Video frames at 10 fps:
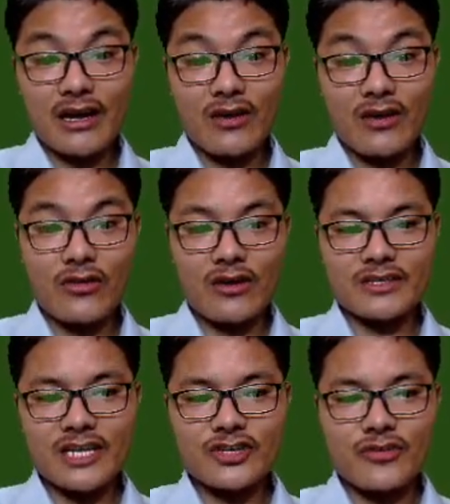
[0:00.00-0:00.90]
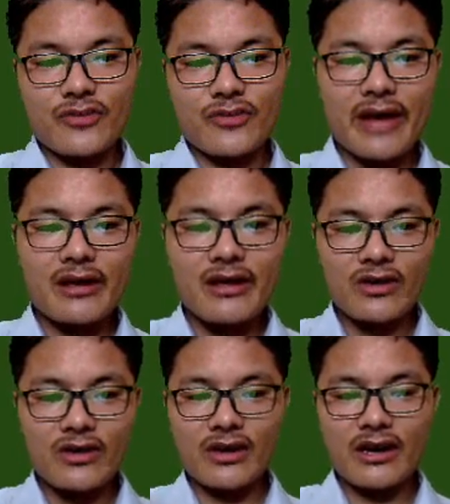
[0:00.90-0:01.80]
cross-section manner,
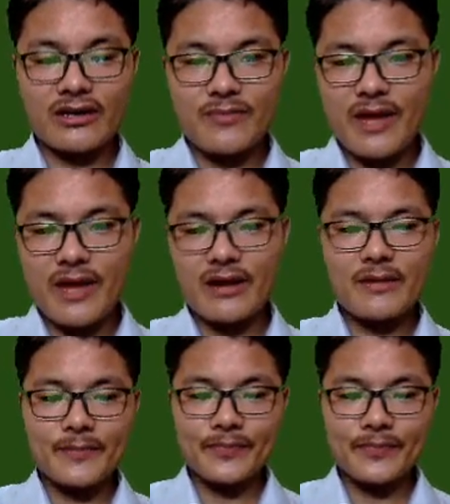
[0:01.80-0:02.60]
cut manner.